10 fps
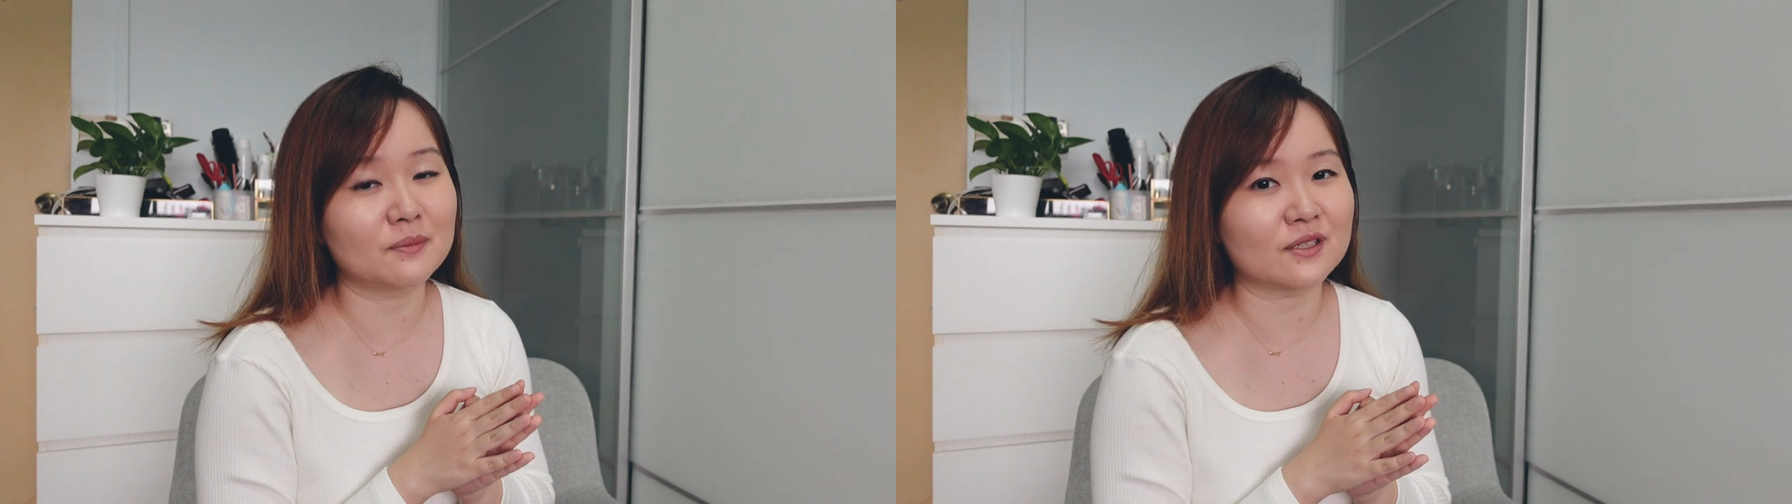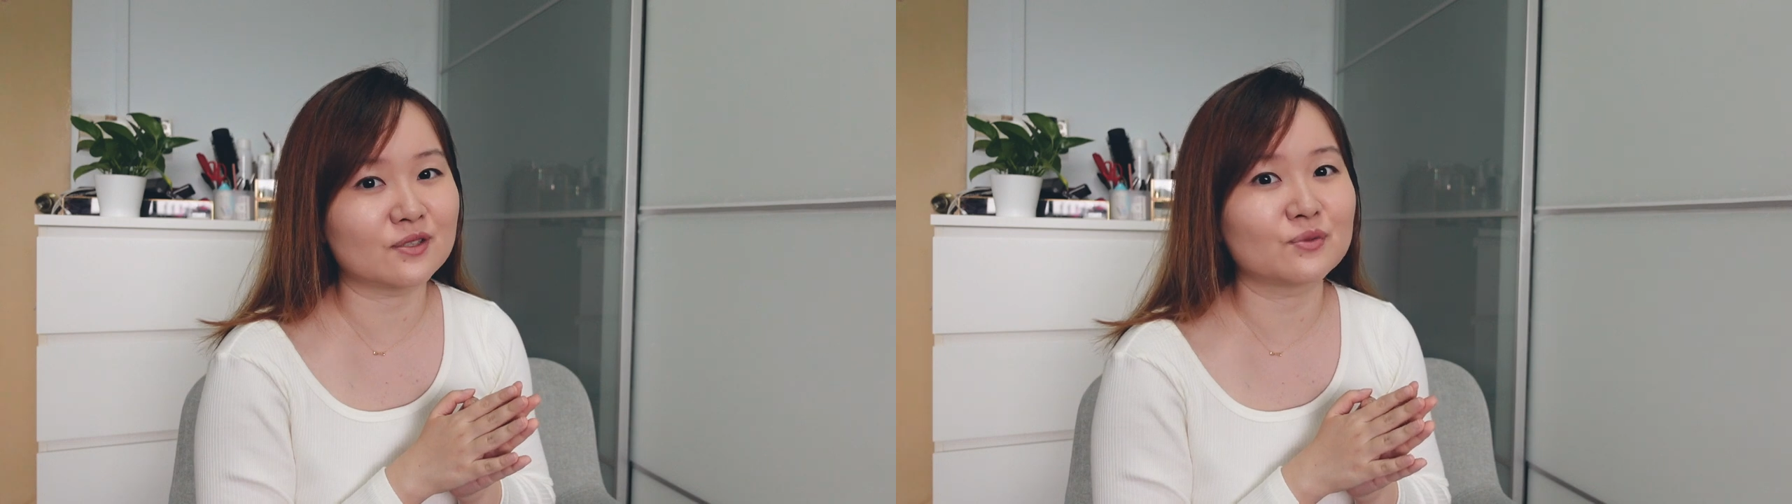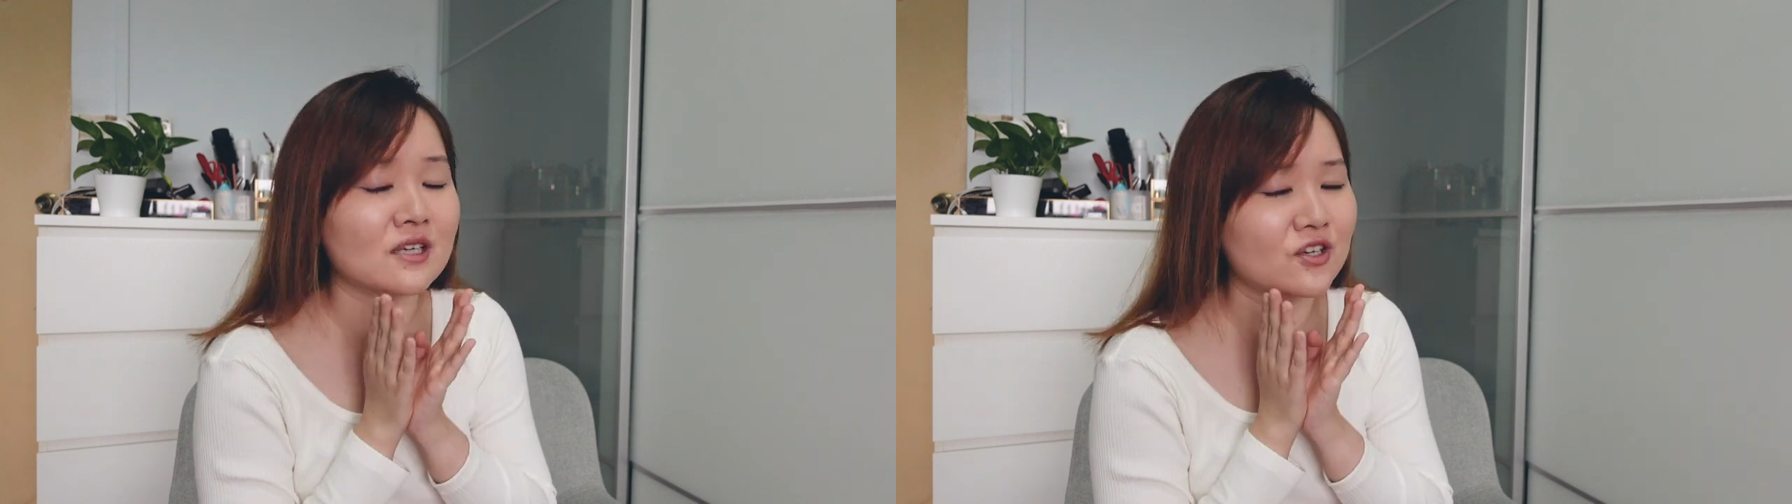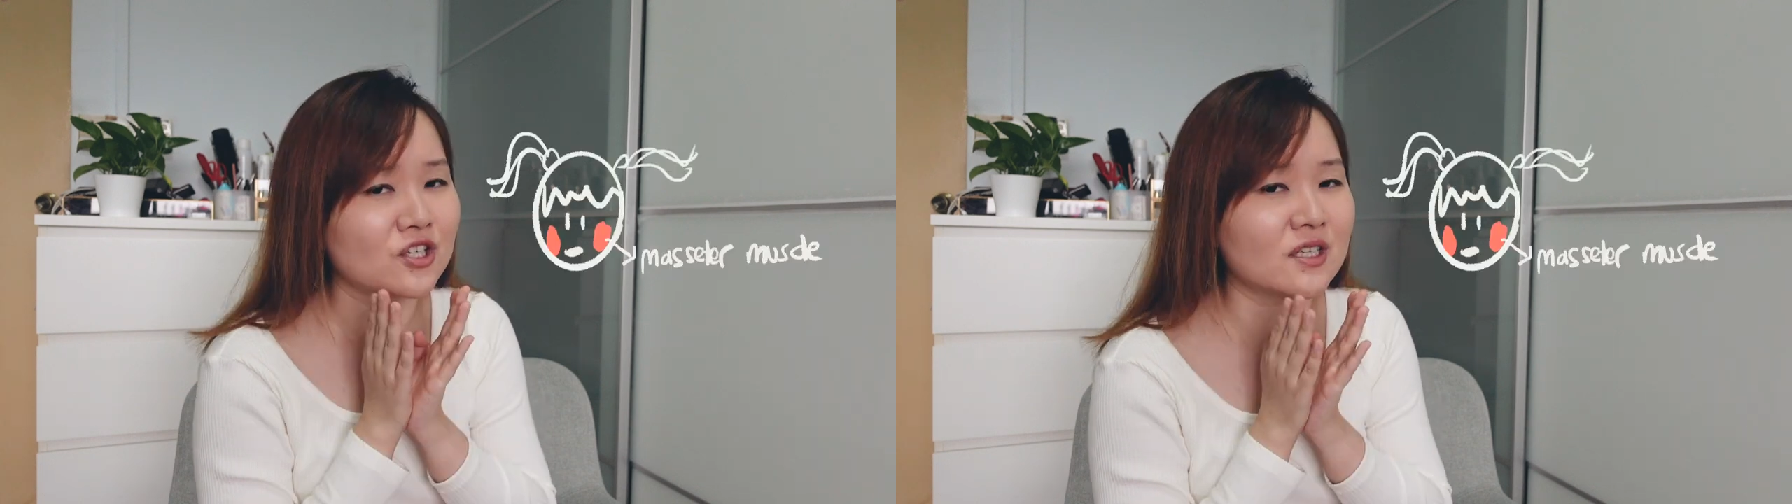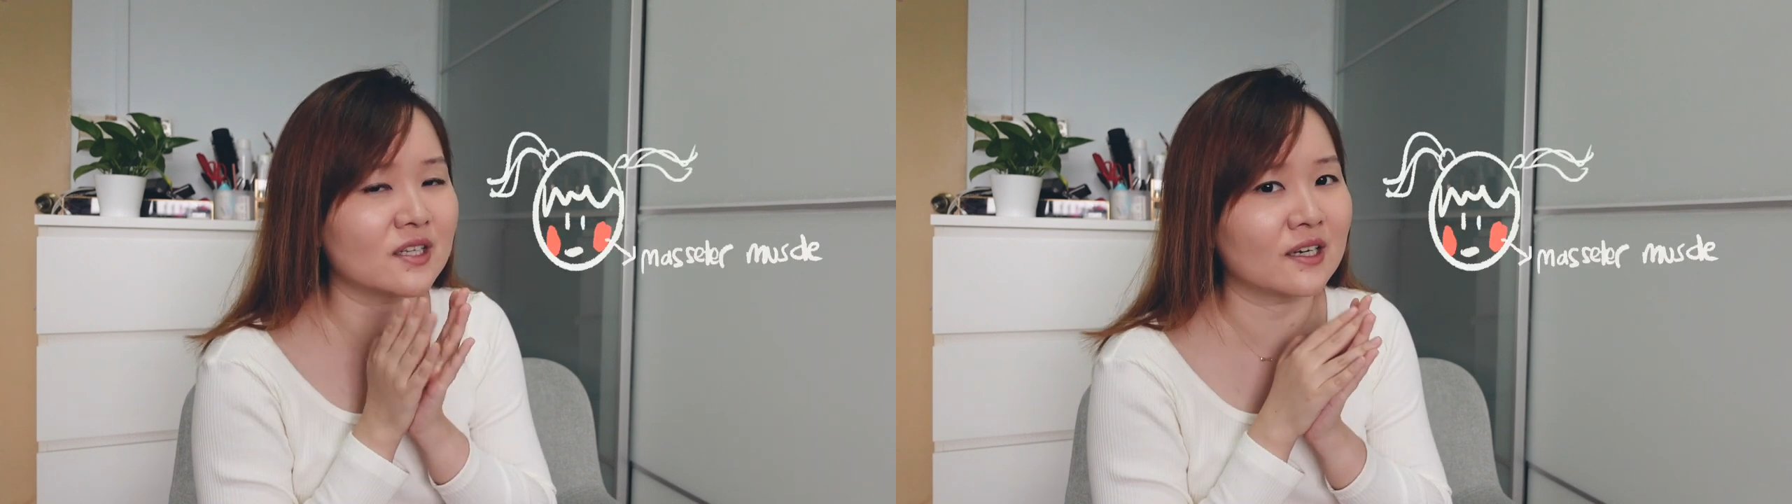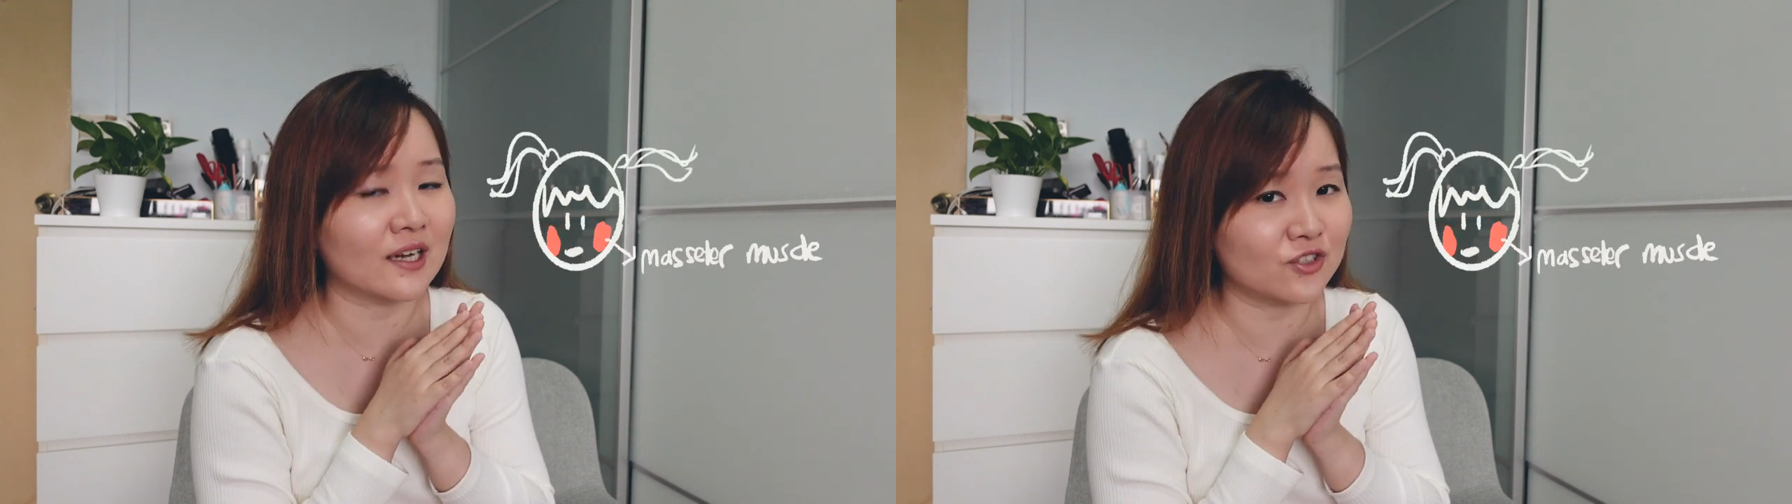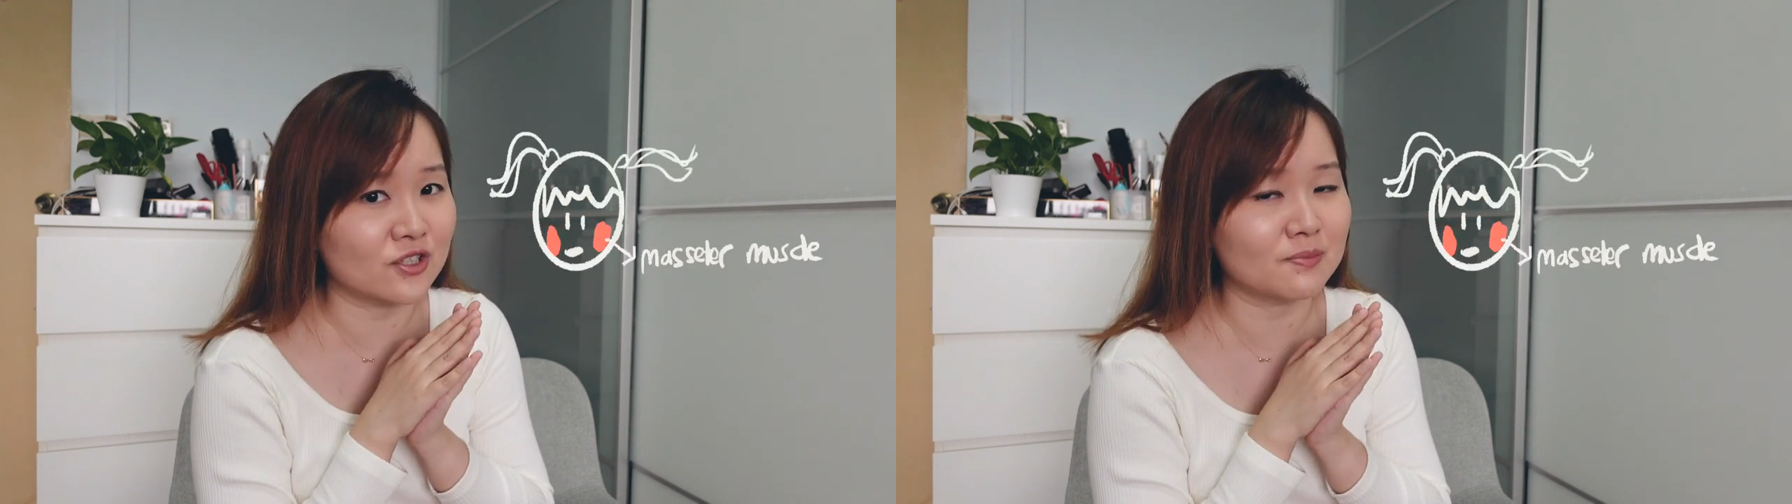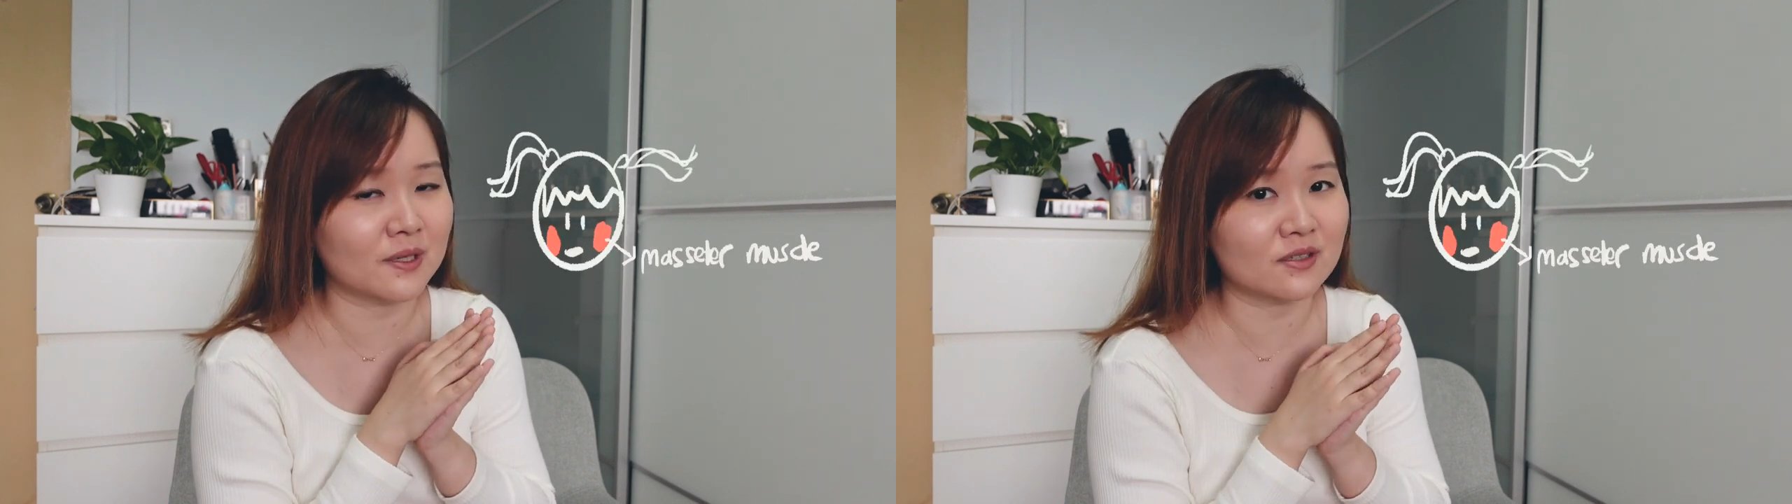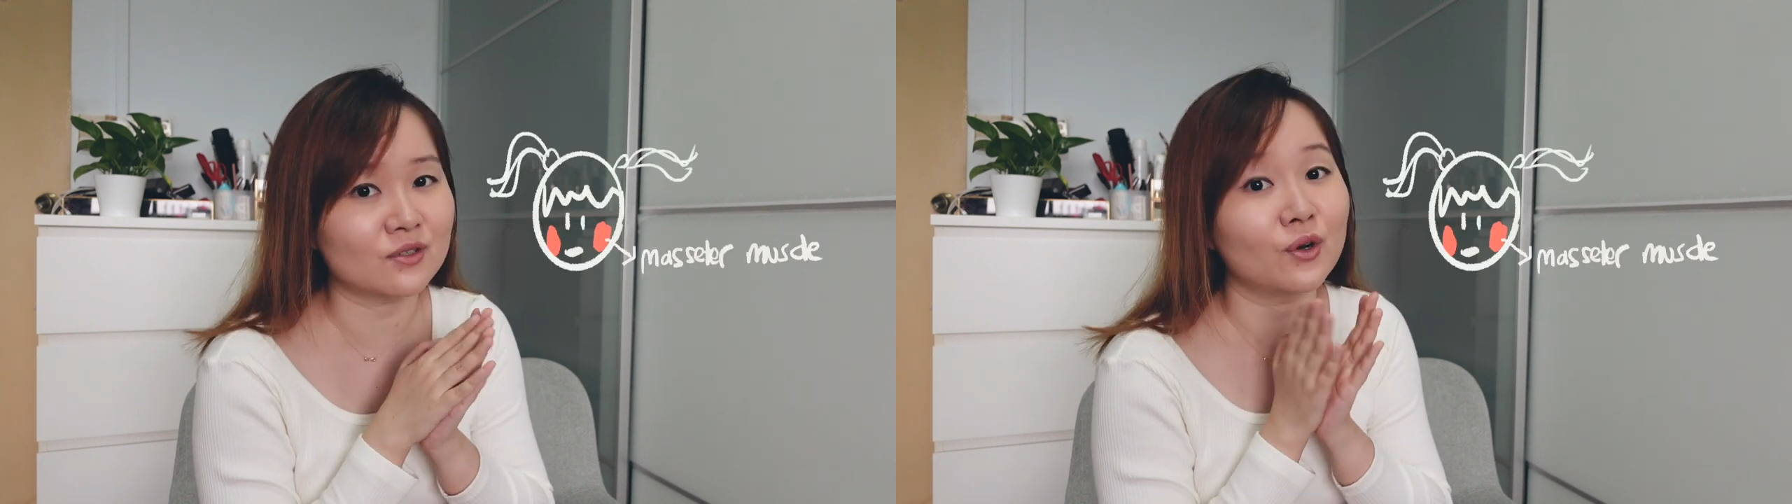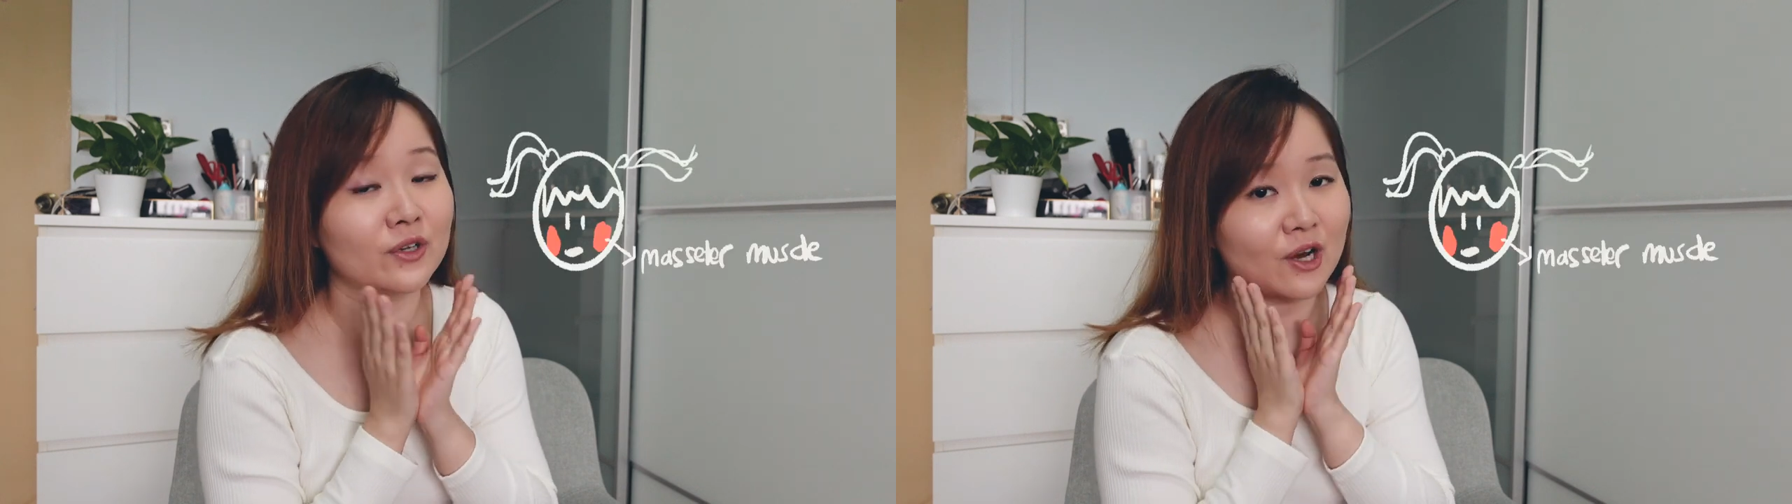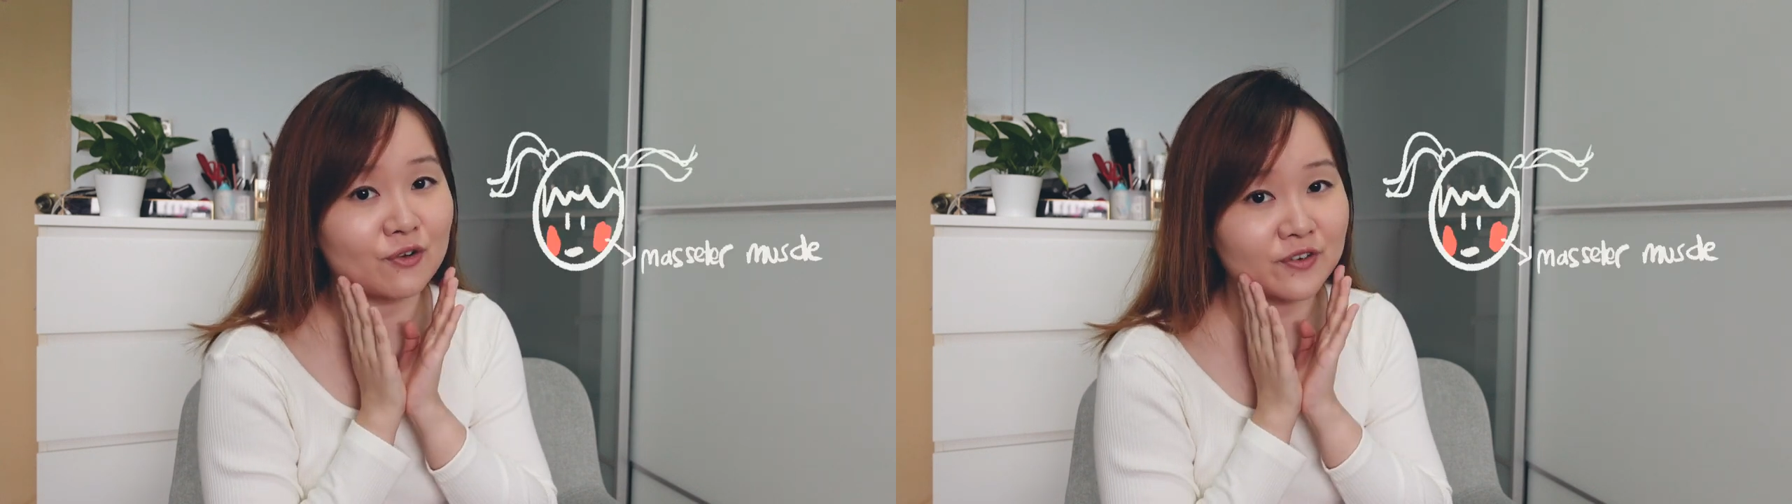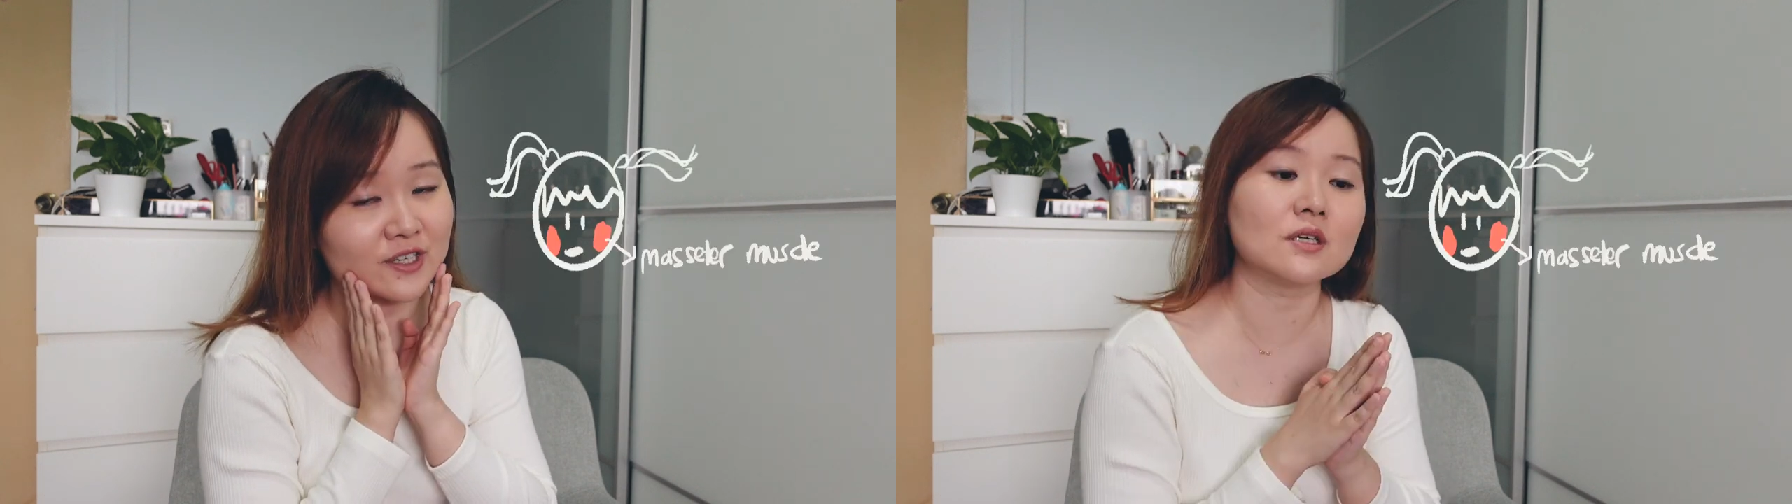muscle is actually the largest muscle on our face.